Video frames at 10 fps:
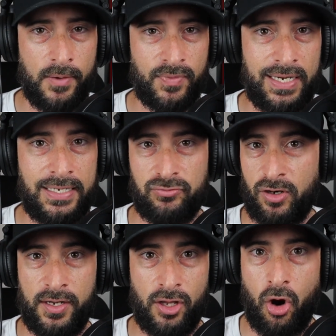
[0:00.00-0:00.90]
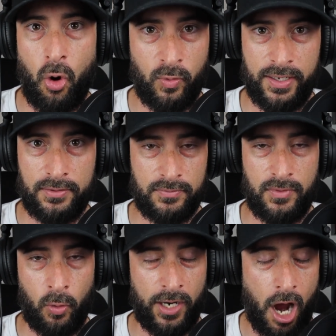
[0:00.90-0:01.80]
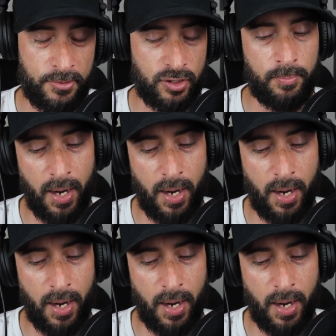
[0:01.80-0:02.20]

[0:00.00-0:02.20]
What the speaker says: he's really the only option.